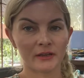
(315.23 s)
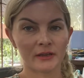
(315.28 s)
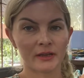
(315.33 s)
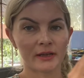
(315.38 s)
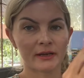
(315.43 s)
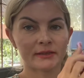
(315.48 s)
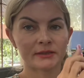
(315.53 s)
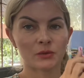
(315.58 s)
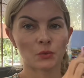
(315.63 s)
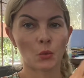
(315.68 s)

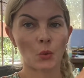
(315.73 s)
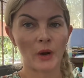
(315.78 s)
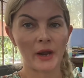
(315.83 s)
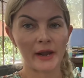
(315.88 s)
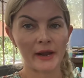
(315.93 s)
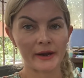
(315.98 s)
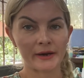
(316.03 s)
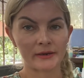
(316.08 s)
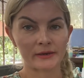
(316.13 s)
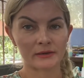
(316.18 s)
Yes,
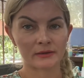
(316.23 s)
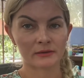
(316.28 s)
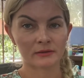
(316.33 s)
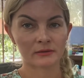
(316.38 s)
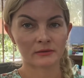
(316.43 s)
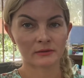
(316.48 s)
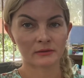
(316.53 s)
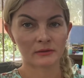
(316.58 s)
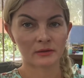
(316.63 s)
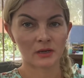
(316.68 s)
where.
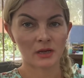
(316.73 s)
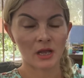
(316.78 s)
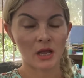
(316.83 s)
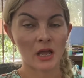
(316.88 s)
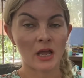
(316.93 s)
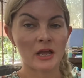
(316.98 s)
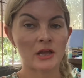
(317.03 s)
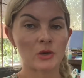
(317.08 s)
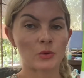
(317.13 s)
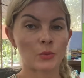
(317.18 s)

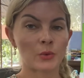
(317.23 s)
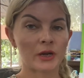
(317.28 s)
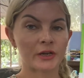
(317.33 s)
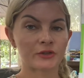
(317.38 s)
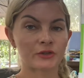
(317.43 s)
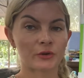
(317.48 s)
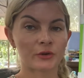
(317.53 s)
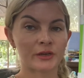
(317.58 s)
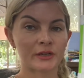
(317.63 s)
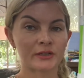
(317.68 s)
If we are
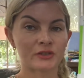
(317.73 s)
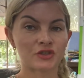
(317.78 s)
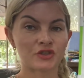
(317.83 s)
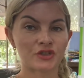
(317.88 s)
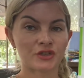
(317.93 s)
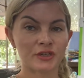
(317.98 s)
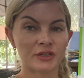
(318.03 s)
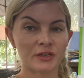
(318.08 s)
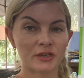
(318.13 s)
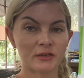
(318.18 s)
talking
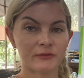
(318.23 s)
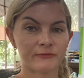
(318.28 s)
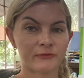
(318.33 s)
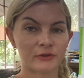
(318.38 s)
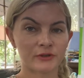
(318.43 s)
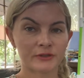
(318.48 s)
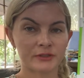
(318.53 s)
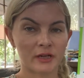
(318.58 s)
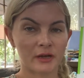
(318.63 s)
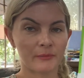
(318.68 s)
she,
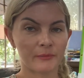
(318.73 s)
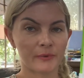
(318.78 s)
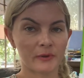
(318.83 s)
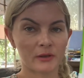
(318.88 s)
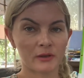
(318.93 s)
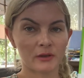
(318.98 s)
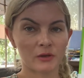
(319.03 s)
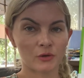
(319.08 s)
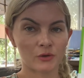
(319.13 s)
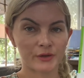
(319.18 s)
for example,
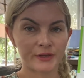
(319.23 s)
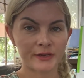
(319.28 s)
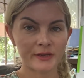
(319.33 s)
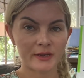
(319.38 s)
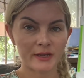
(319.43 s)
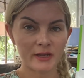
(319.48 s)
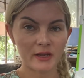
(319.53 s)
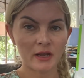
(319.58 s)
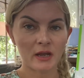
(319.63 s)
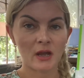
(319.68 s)
or
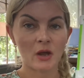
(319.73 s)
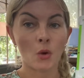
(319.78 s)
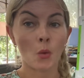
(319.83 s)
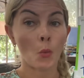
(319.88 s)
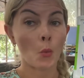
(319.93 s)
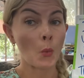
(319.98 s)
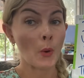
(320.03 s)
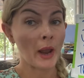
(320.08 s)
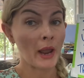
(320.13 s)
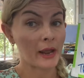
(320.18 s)
he
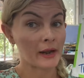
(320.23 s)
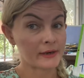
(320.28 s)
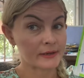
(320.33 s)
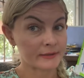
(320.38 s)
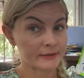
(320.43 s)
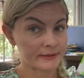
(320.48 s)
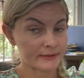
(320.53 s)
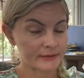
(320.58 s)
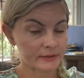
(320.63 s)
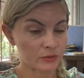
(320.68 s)

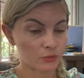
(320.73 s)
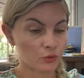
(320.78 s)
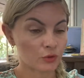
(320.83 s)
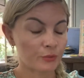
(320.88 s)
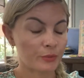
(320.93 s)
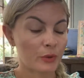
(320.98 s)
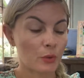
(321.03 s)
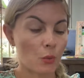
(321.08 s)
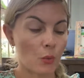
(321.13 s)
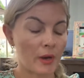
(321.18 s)
wears,
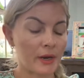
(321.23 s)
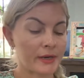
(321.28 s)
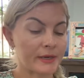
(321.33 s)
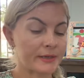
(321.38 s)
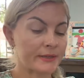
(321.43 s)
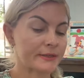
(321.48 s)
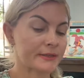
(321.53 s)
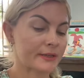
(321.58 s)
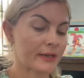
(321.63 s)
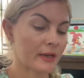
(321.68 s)
would be
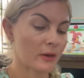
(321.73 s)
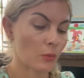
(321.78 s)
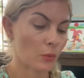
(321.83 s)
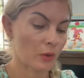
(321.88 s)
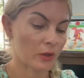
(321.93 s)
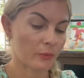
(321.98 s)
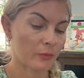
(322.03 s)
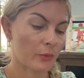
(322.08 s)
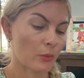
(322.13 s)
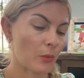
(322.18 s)
wears. Yeah,
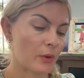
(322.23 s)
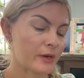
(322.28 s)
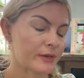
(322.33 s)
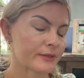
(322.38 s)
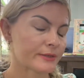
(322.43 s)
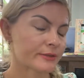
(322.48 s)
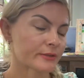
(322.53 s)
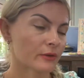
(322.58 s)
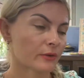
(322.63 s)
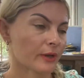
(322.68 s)
will be
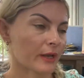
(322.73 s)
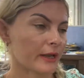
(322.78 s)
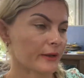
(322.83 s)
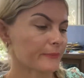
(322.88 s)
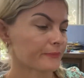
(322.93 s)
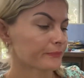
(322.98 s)
wears. Okay.